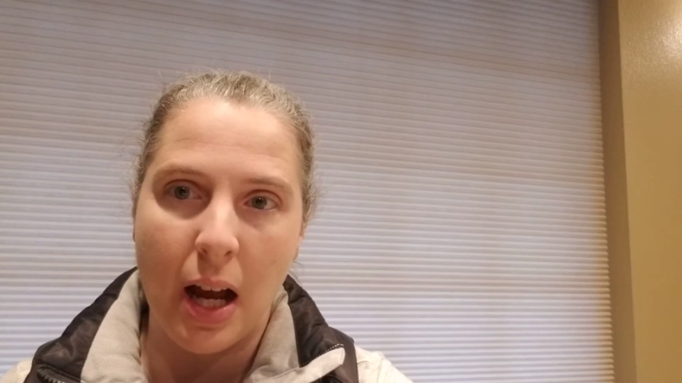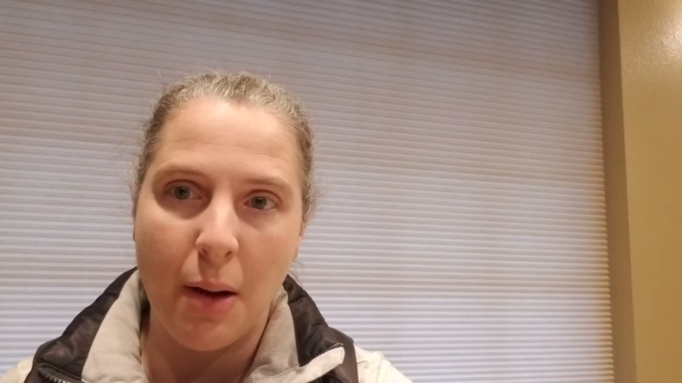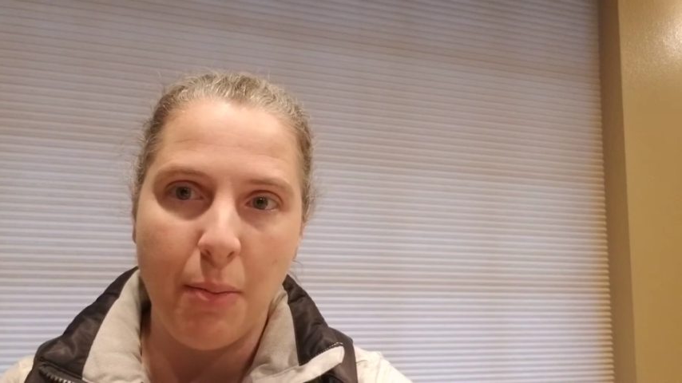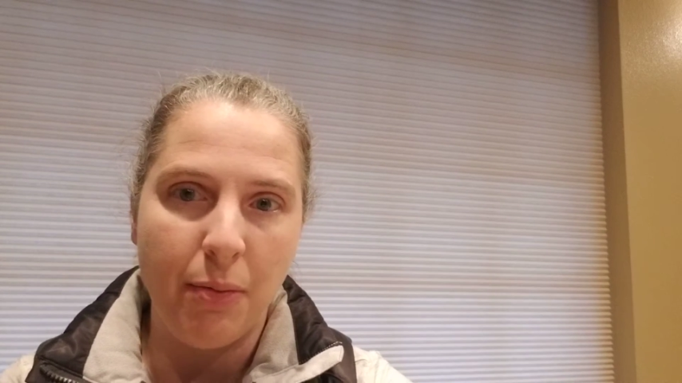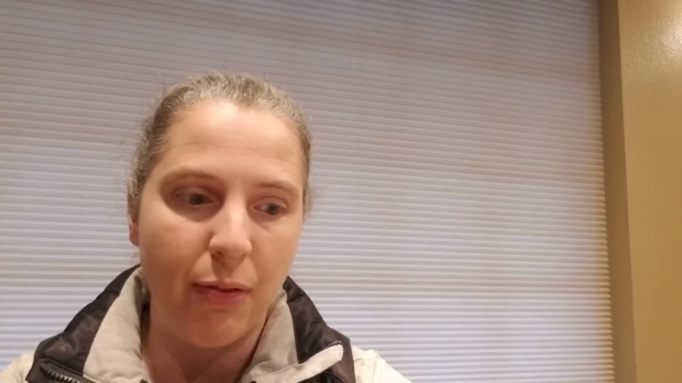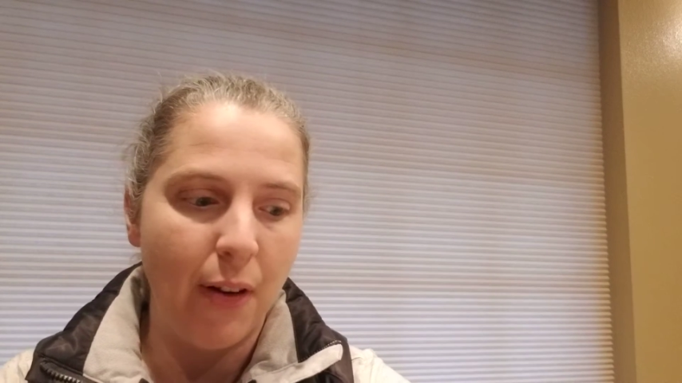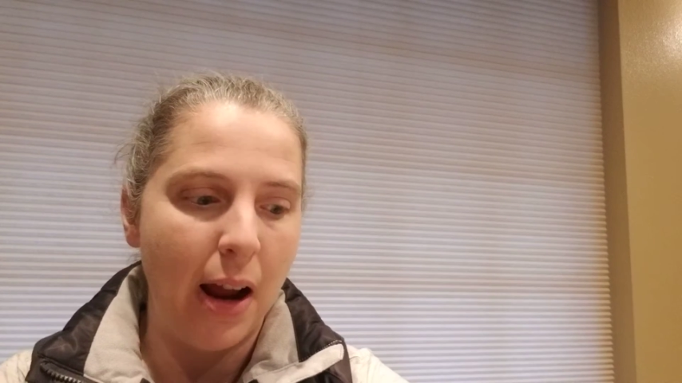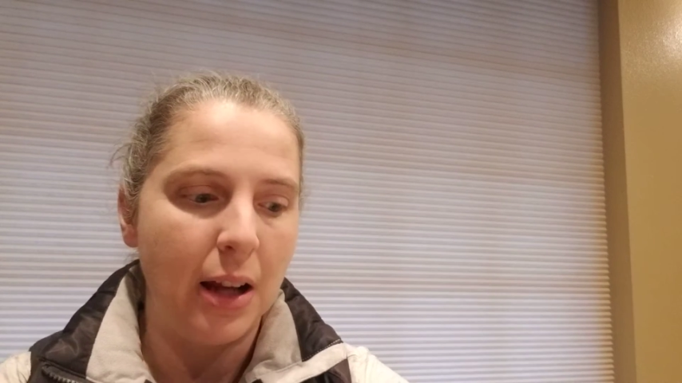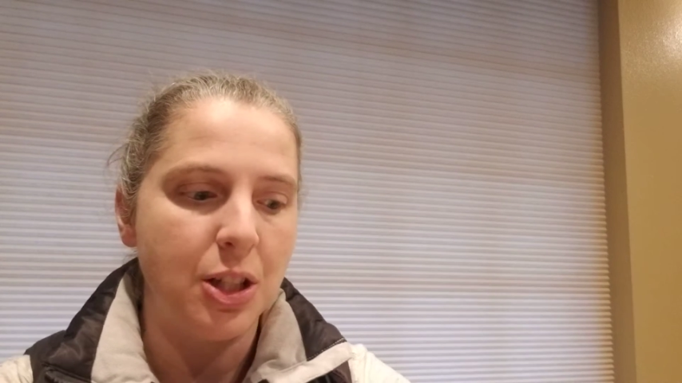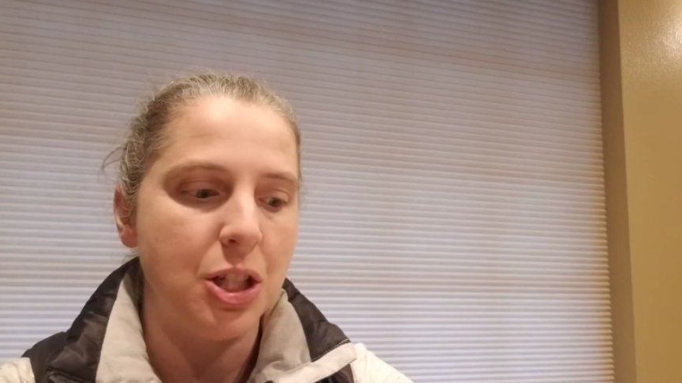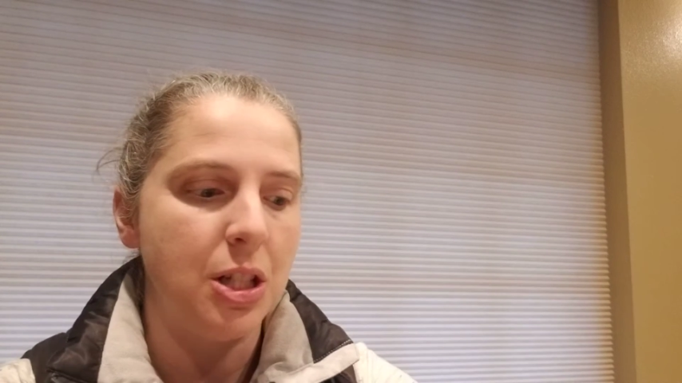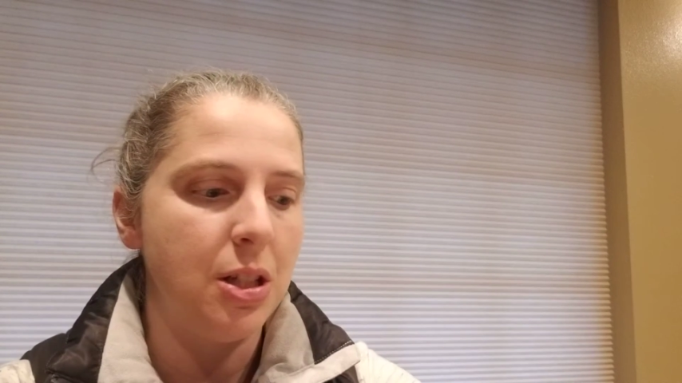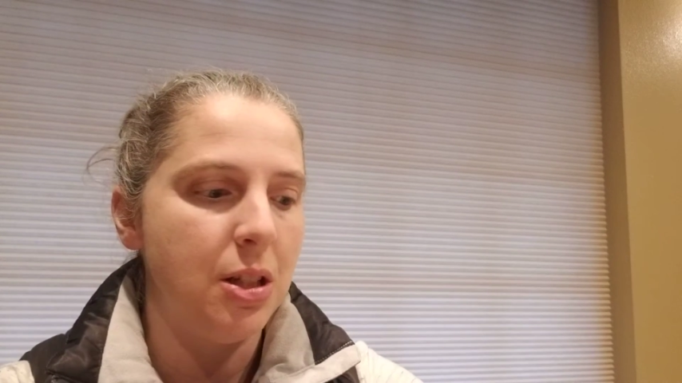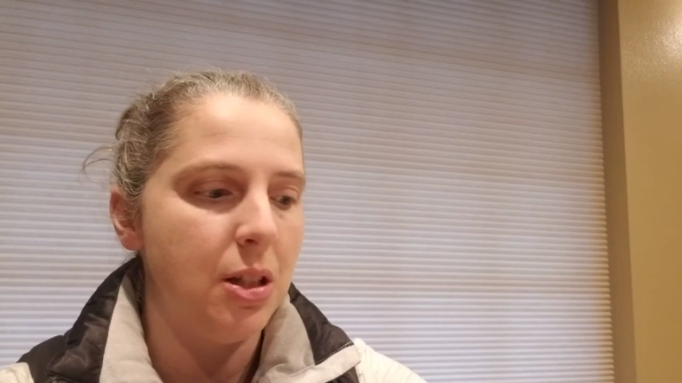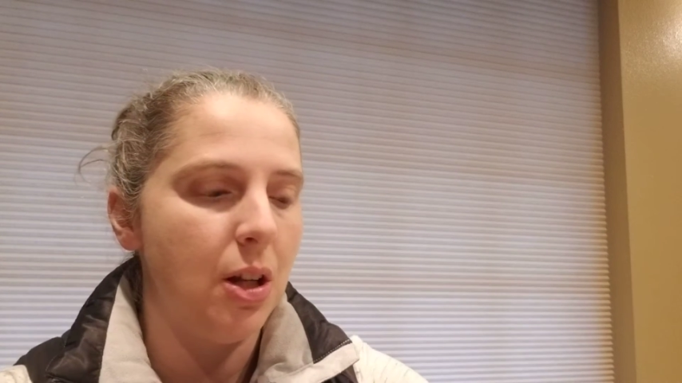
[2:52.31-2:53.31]
up
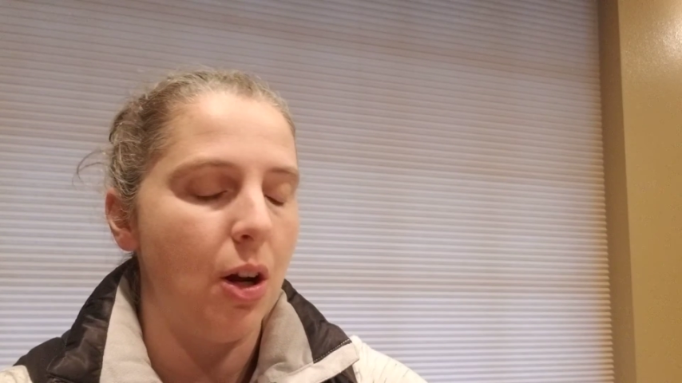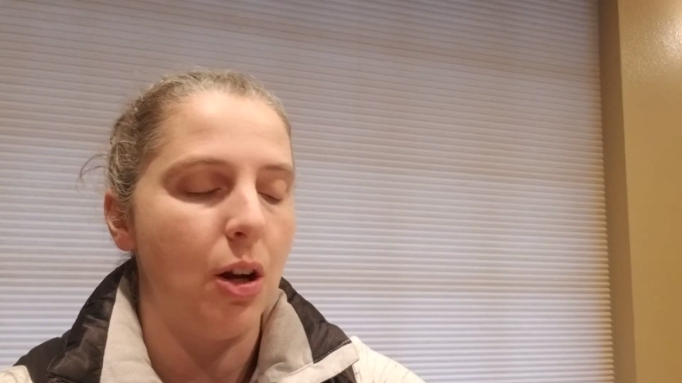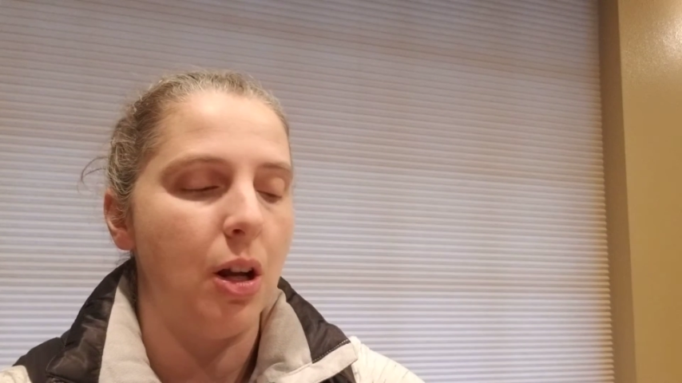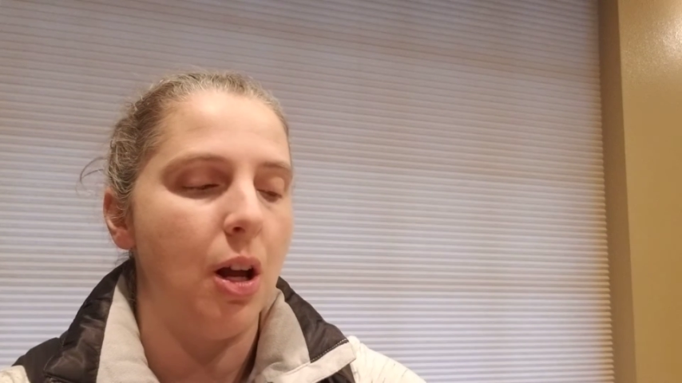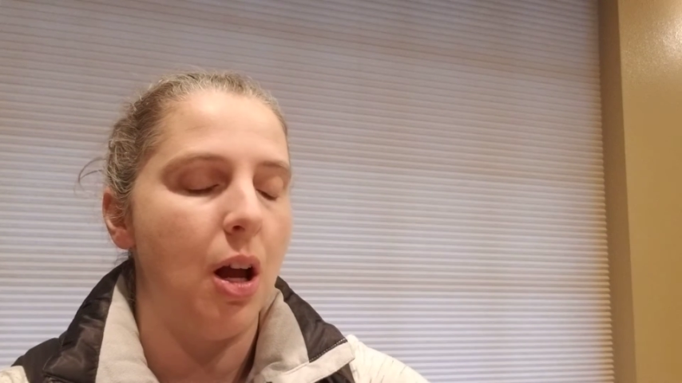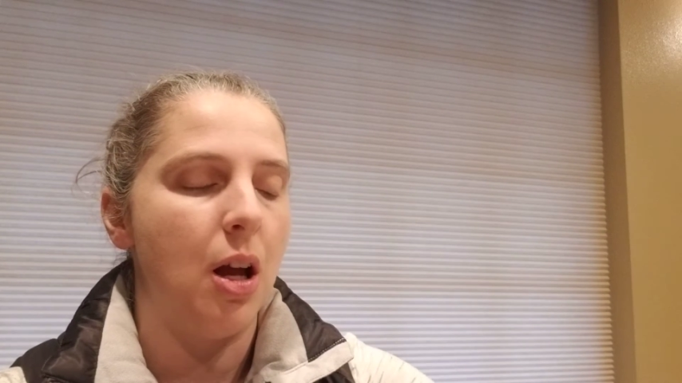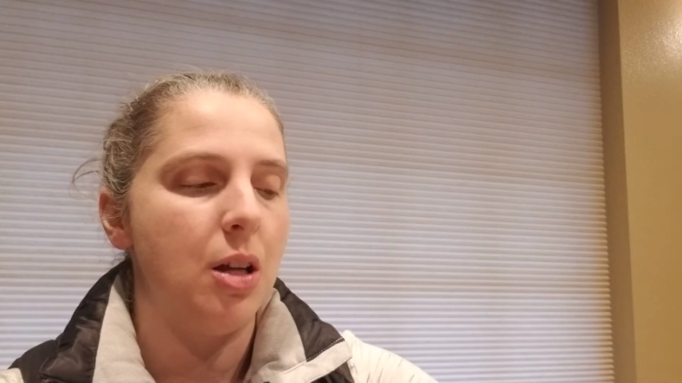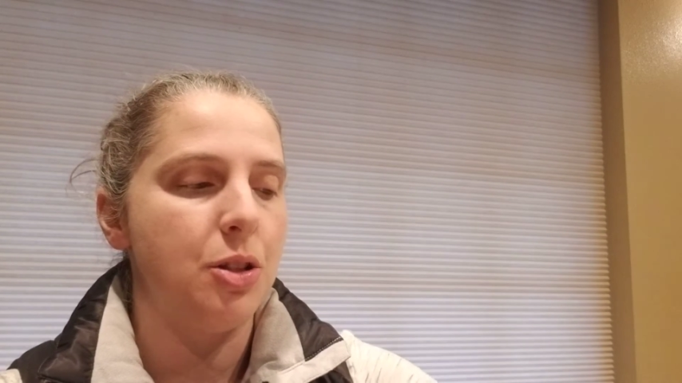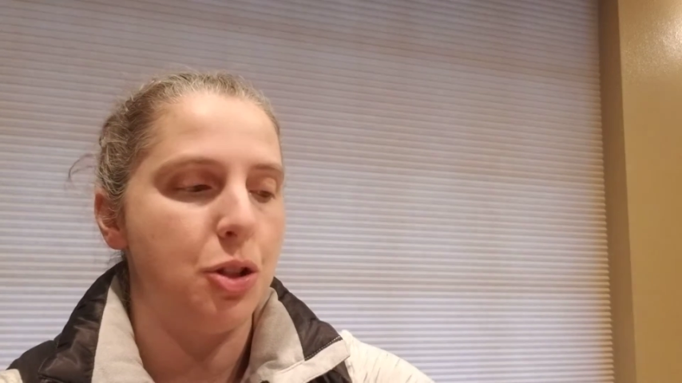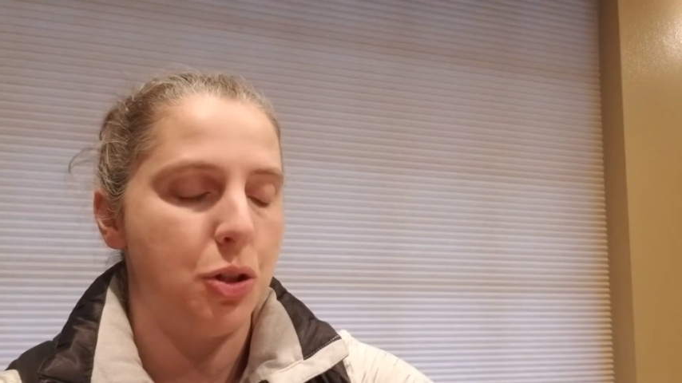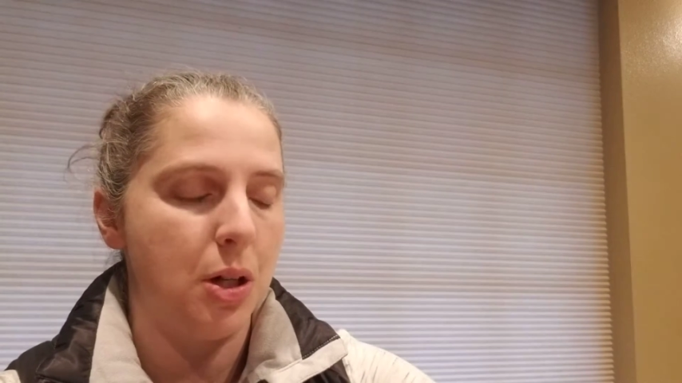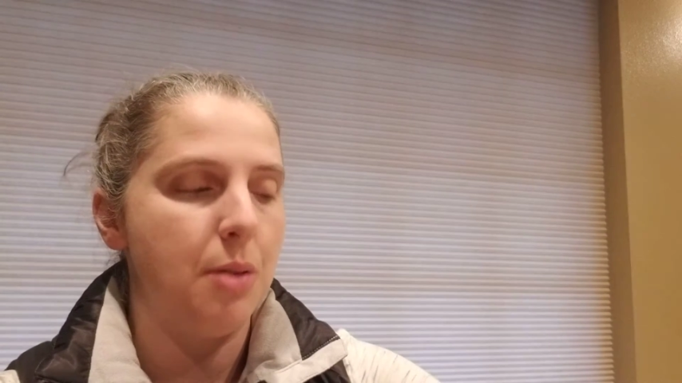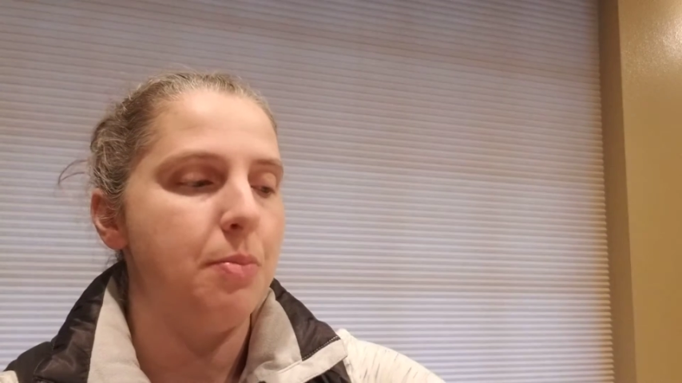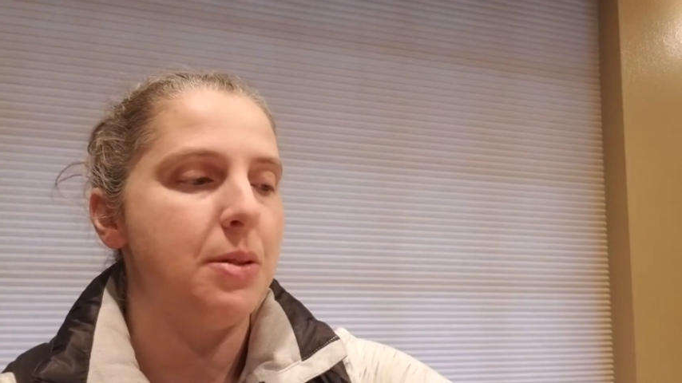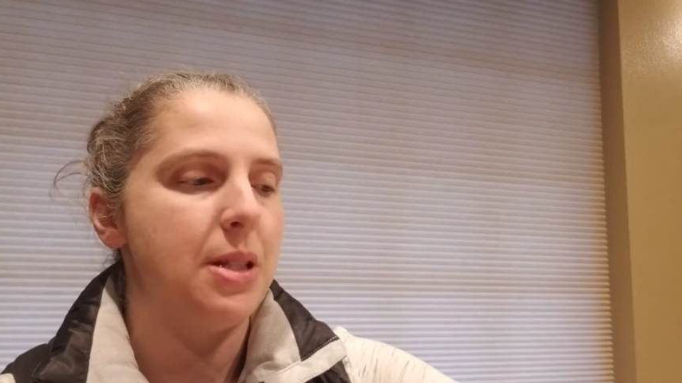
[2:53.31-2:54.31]
fraction
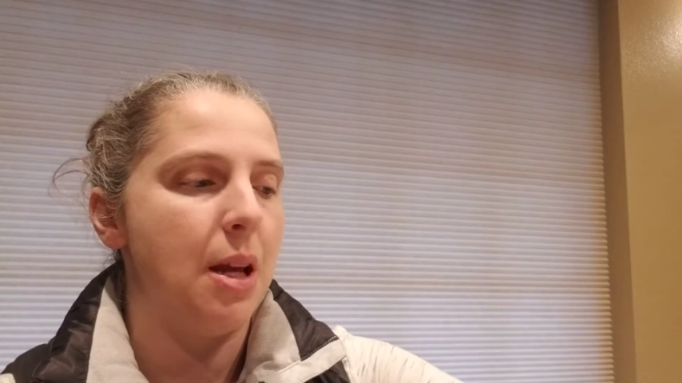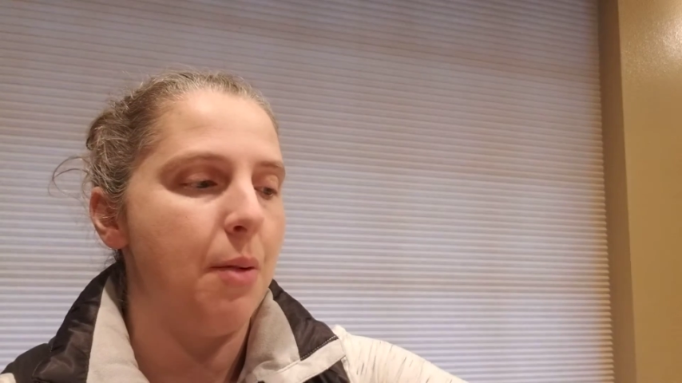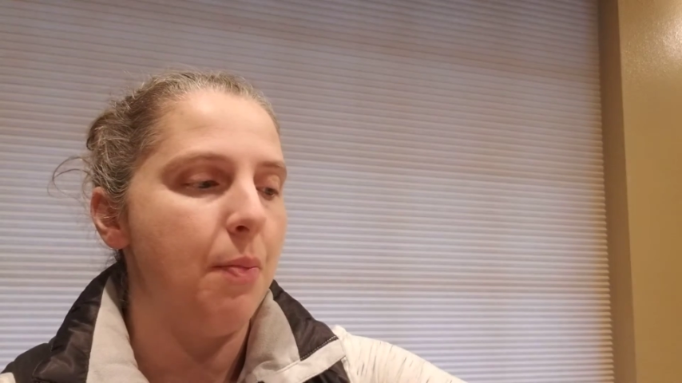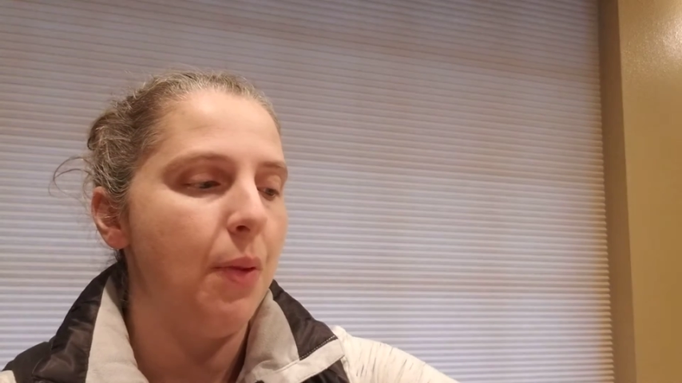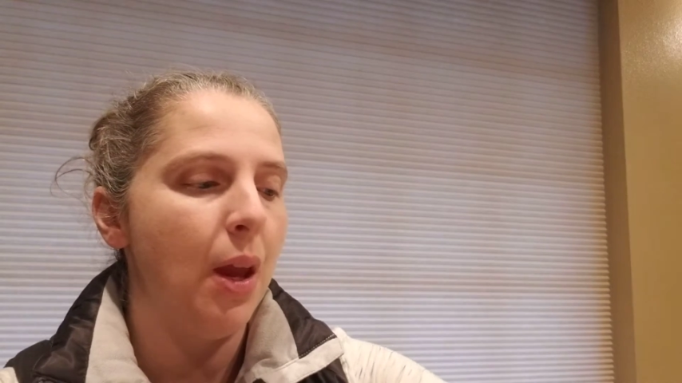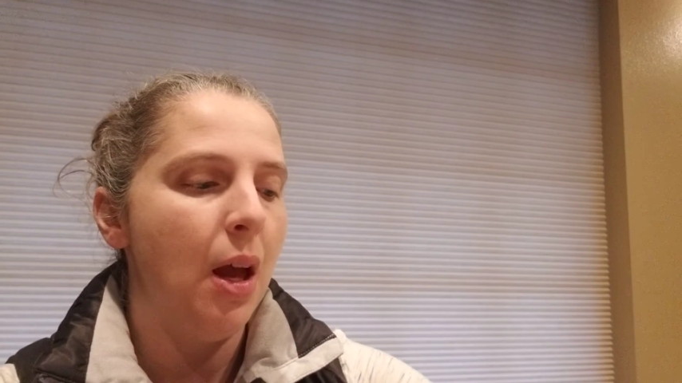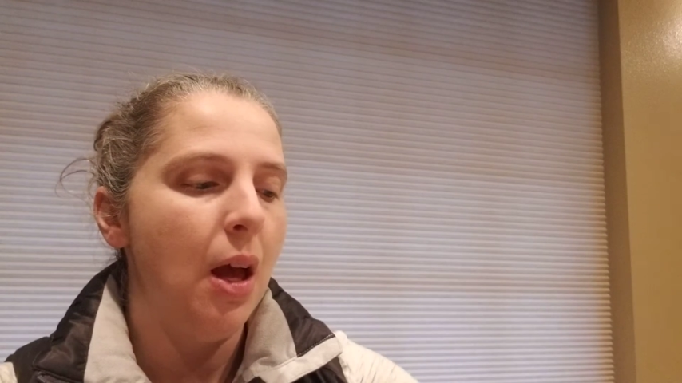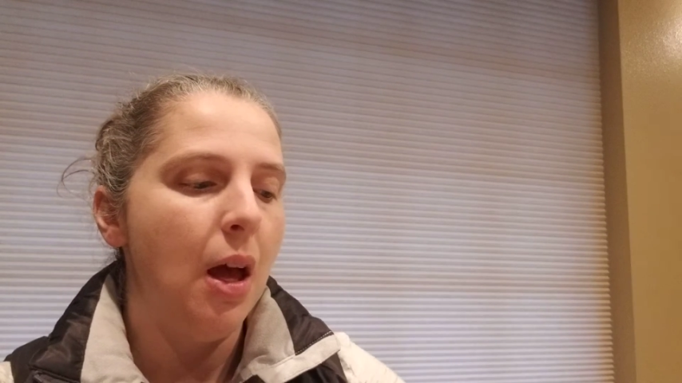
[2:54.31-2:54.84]
strips, yep.